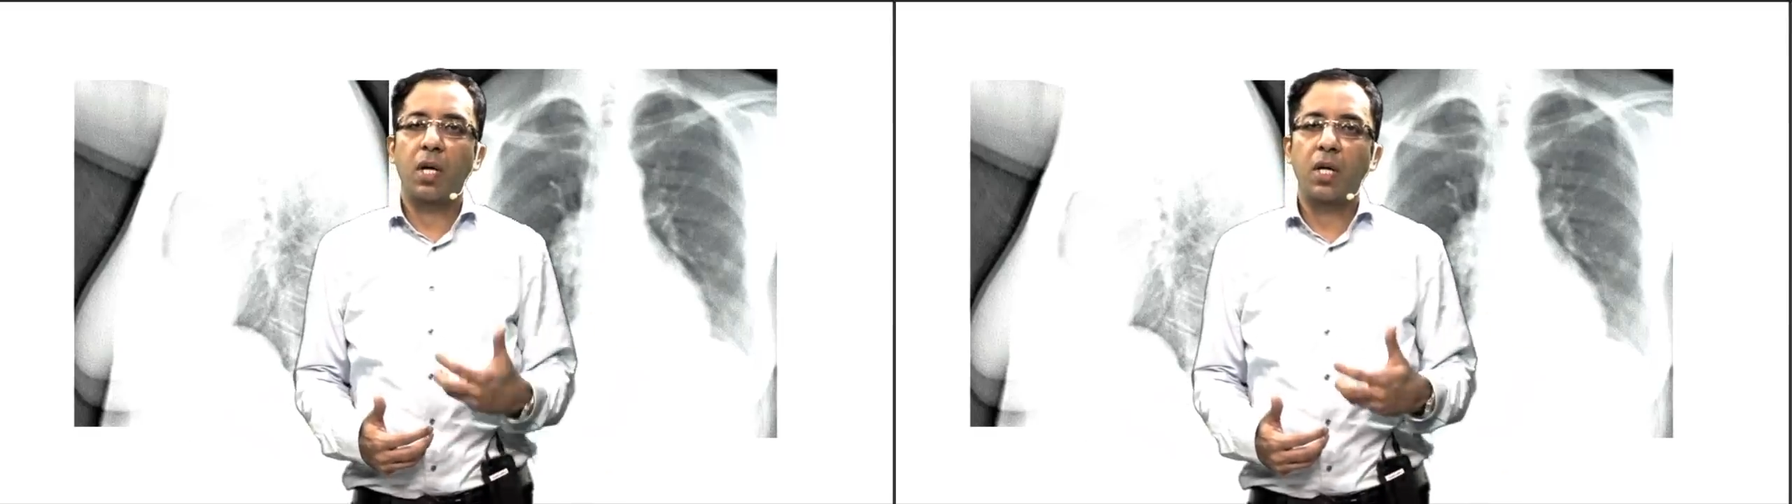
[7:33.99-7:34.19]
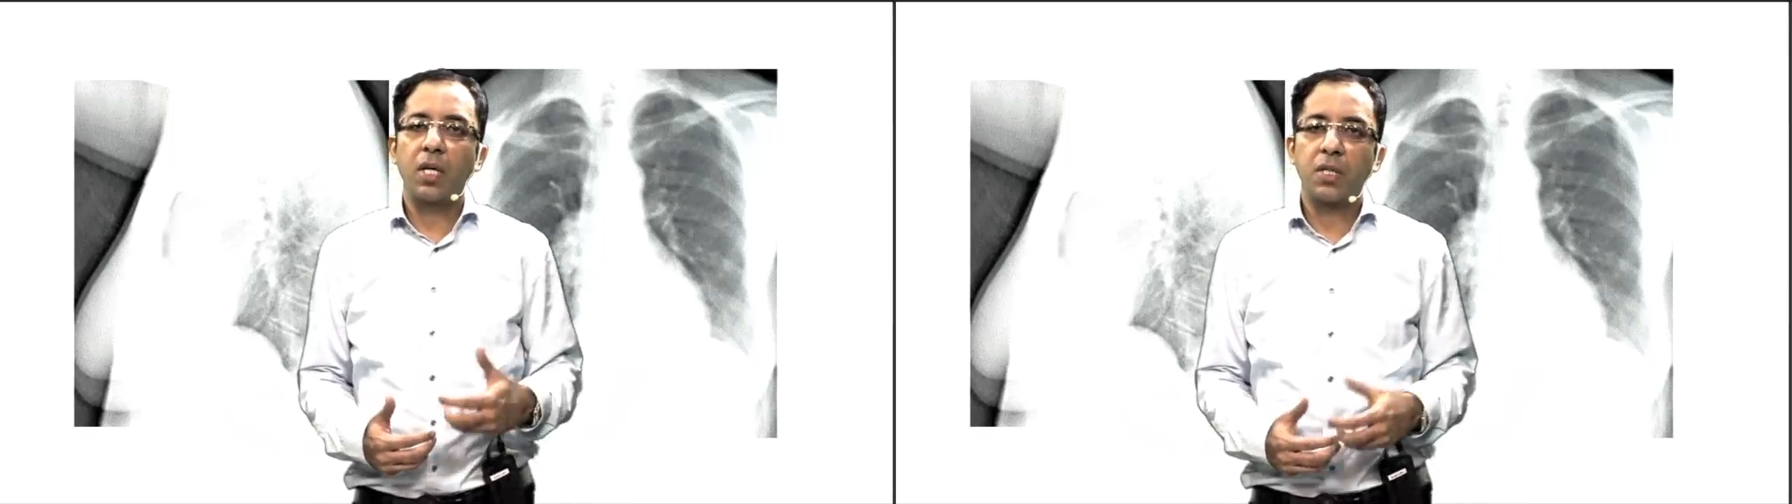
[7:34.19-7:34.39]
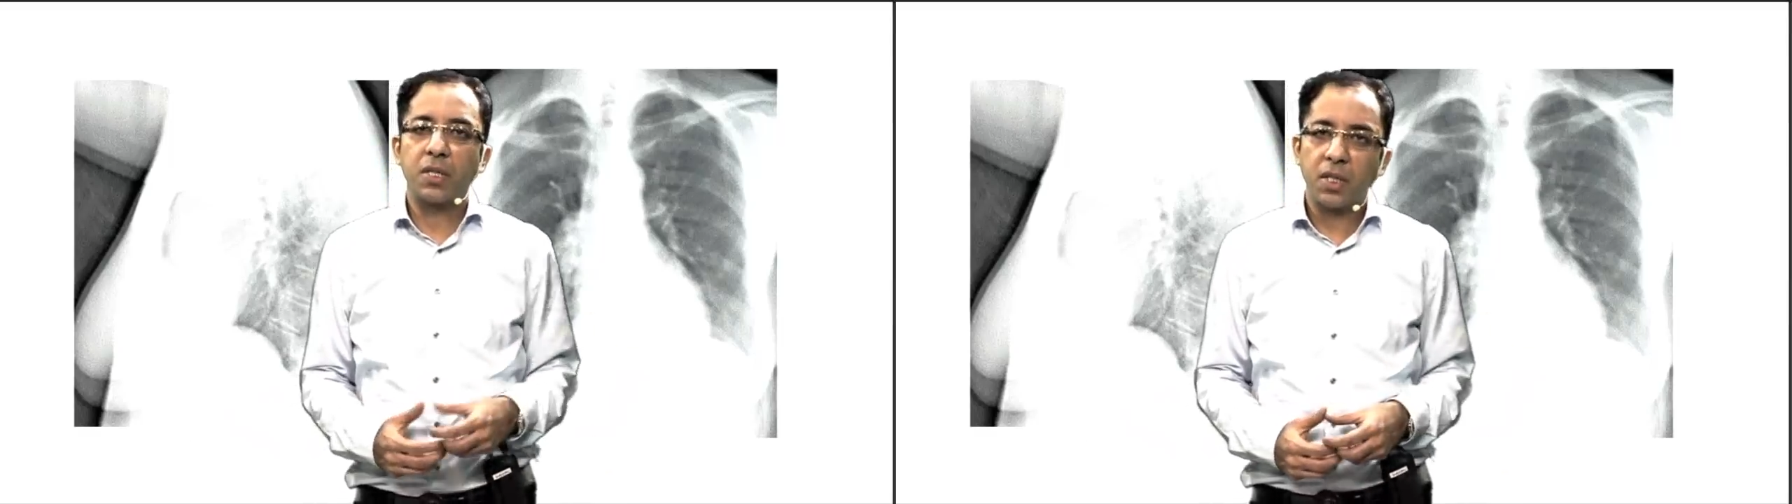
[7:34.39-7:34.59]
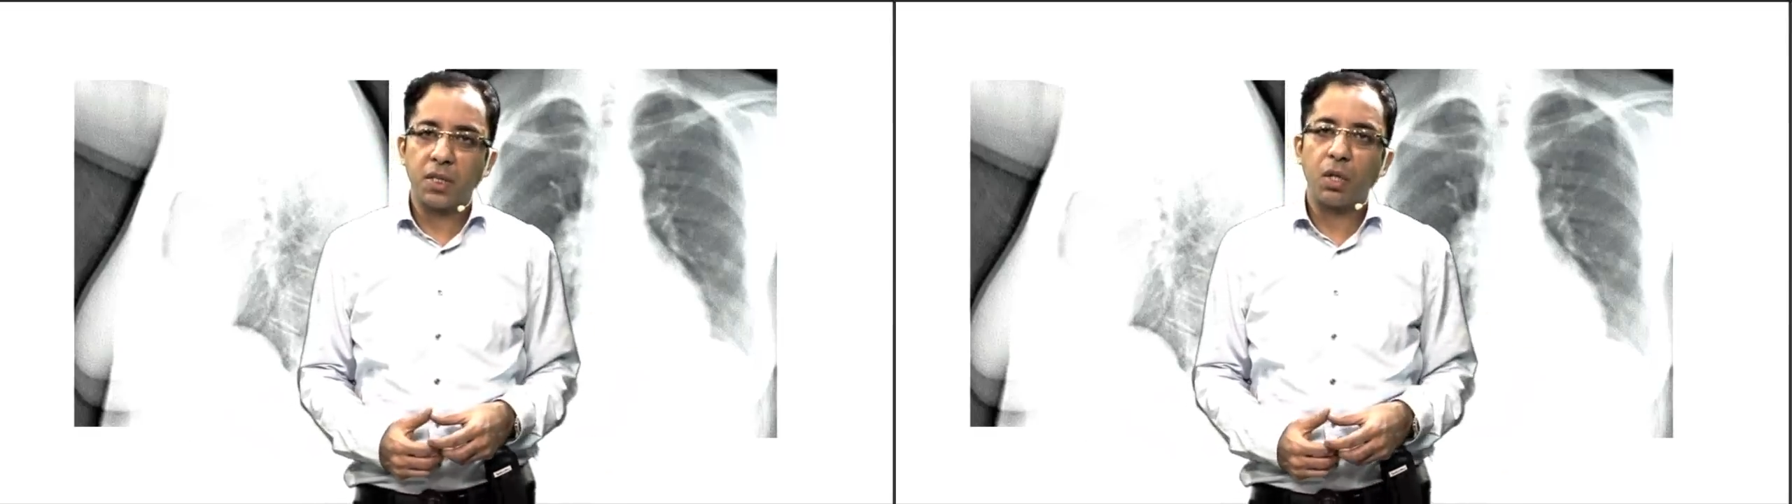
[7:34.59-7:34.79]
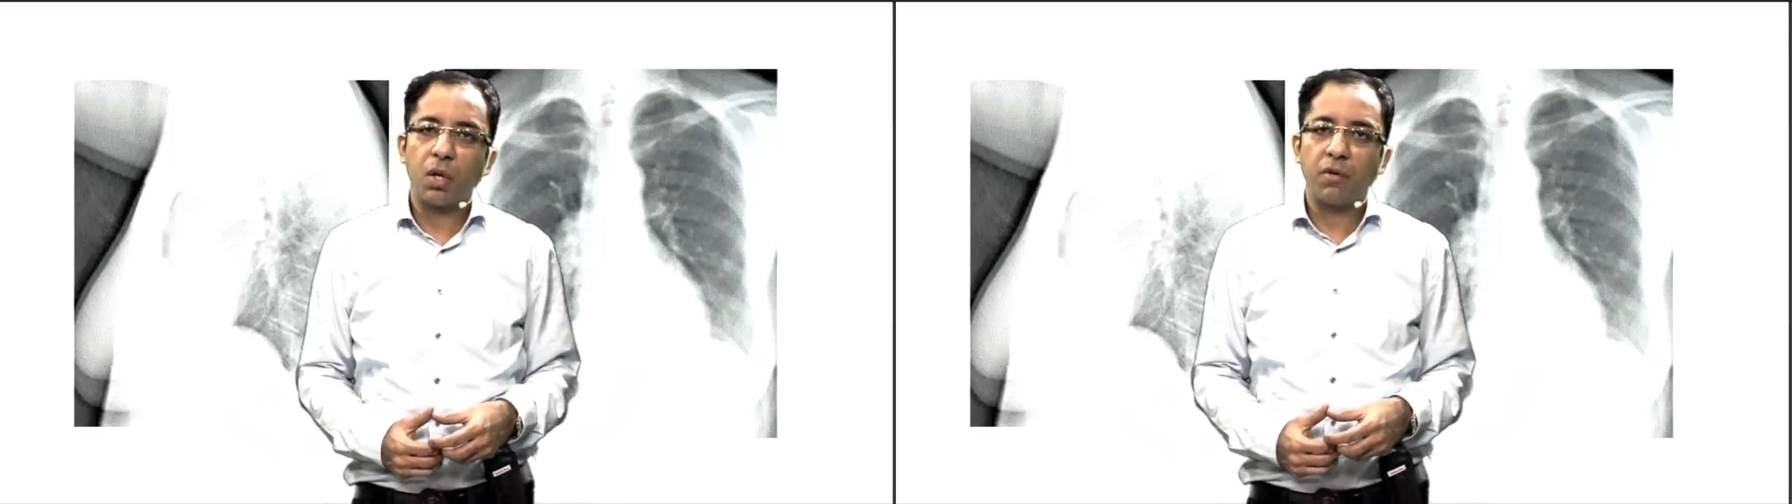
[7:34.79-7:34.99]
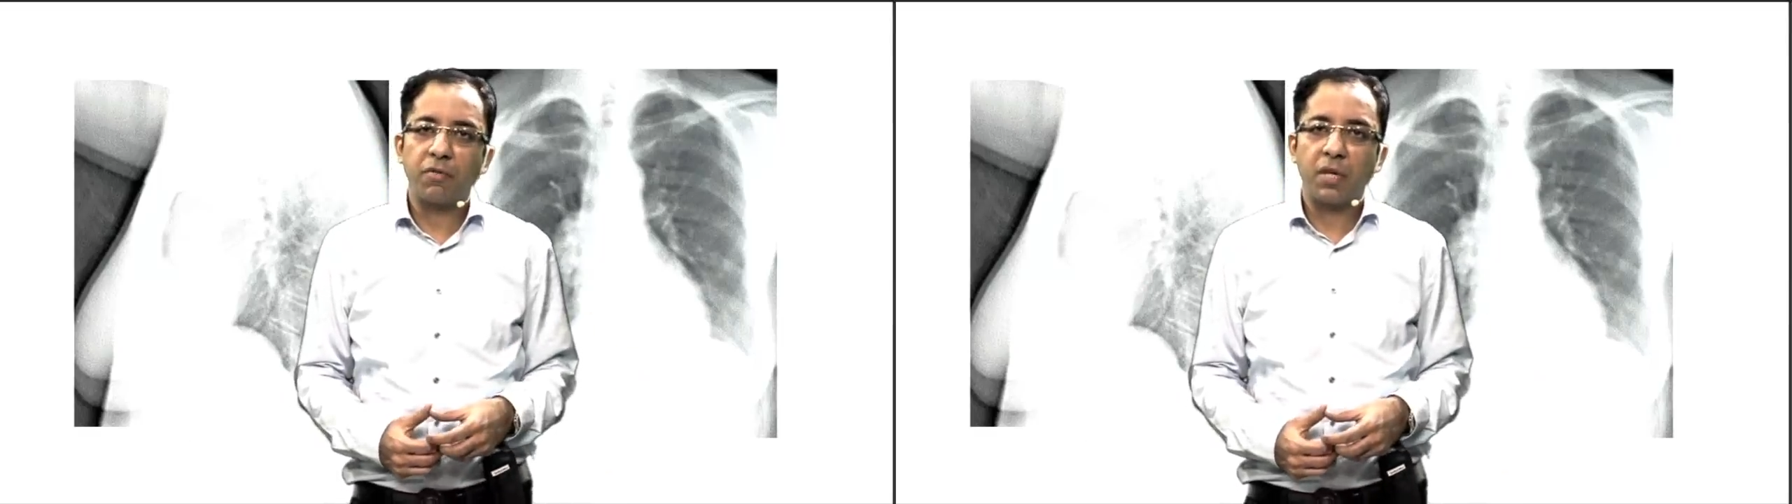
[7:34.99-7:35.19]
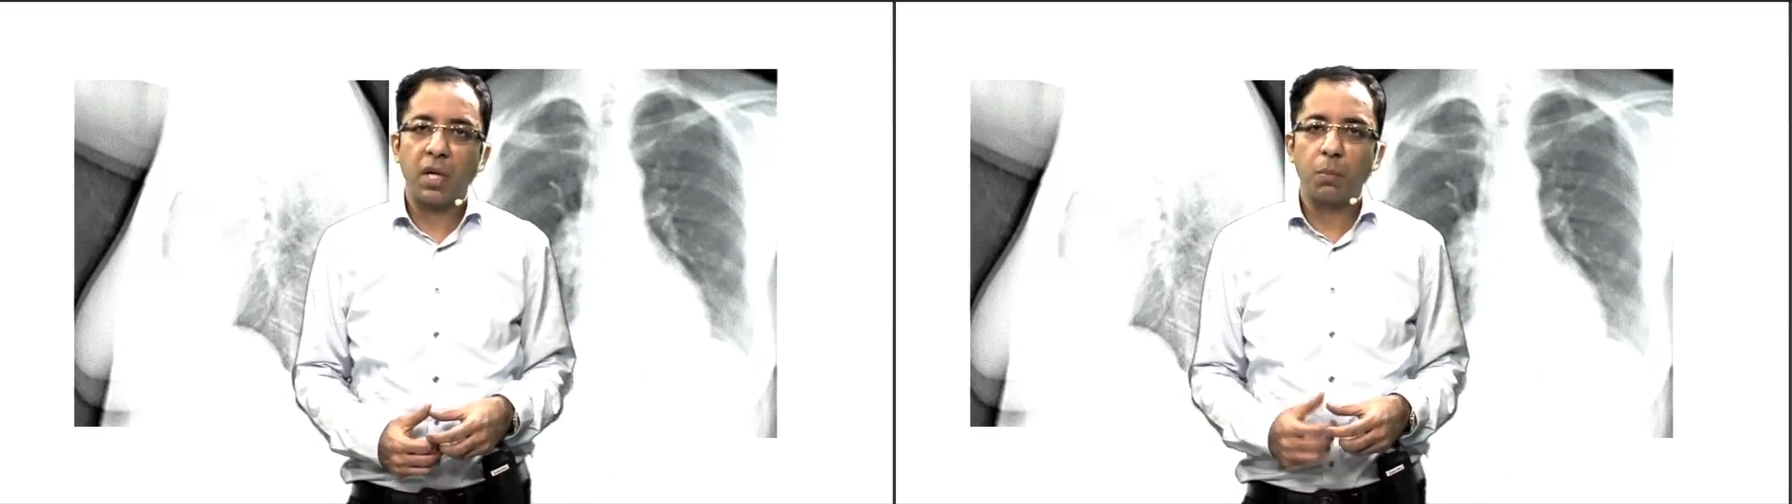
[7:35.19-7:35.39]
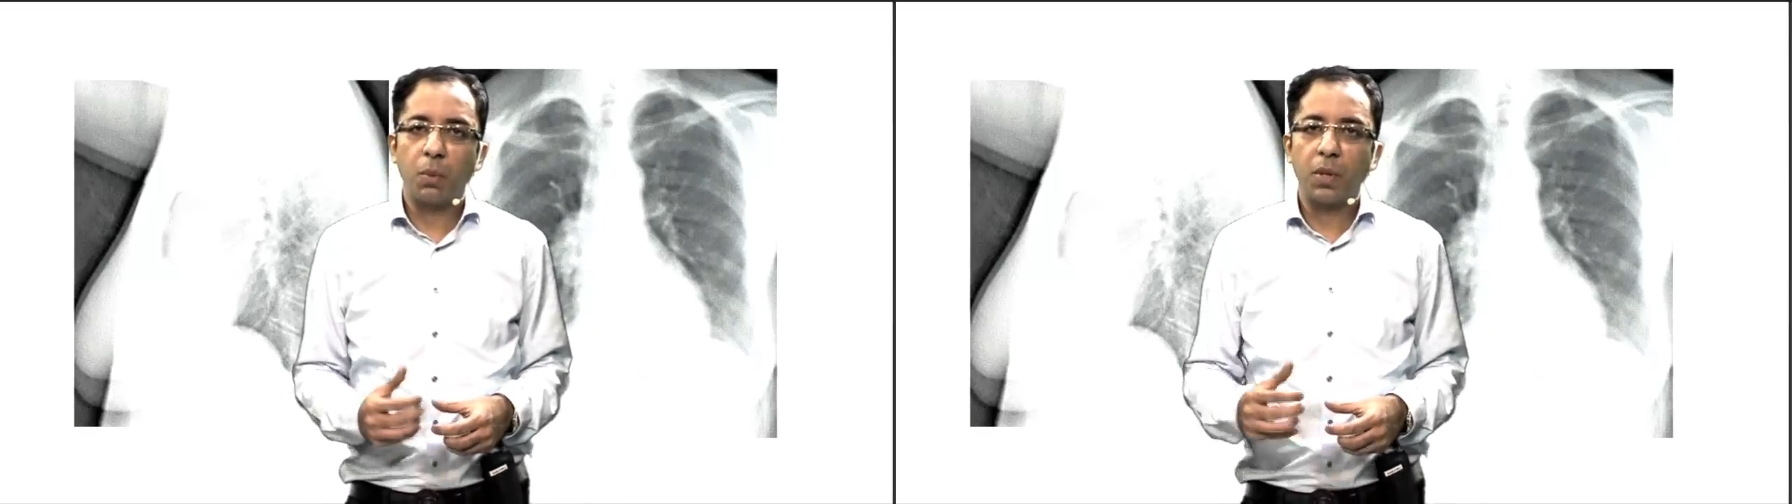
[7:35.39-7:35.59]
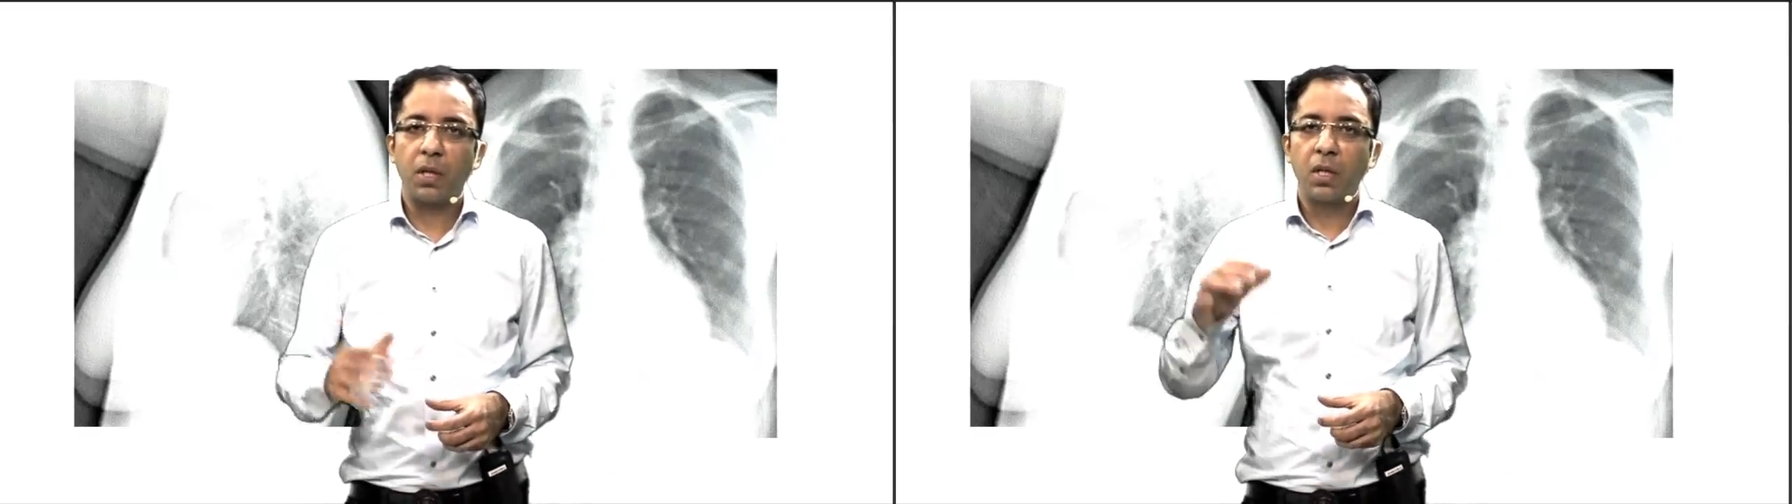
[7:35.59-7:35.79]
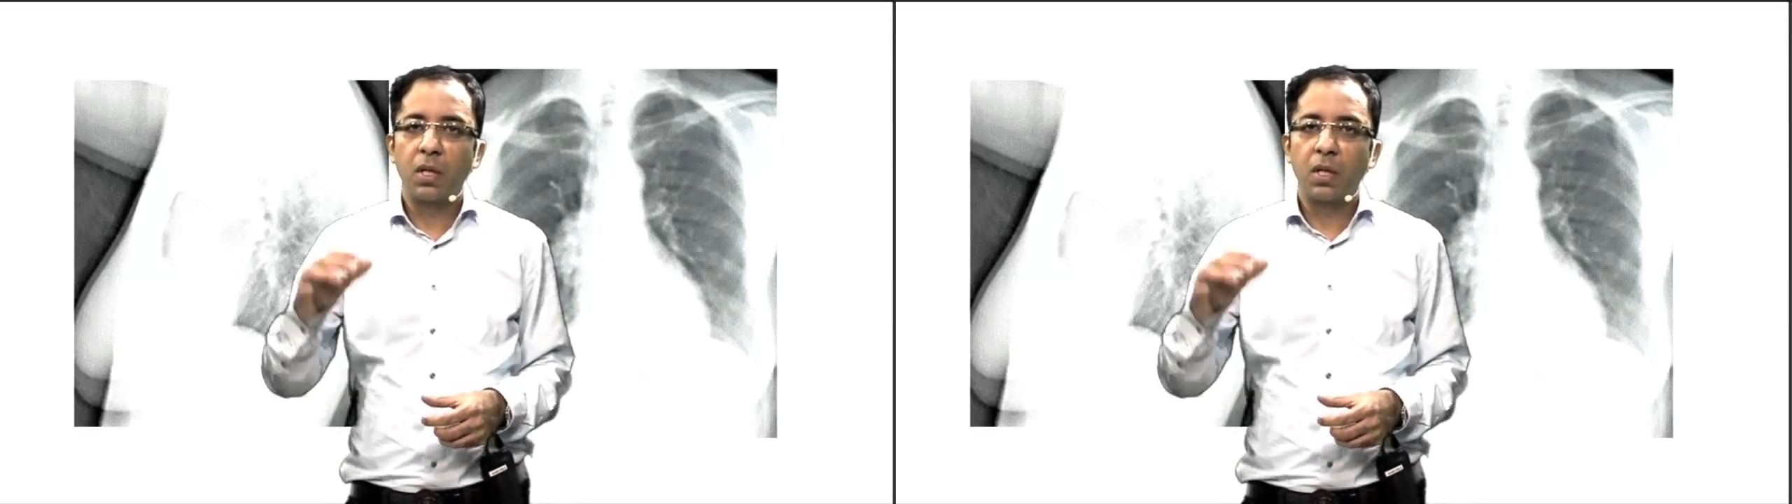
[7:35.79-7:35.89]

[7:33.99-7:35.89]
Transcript: early resection of thymoma.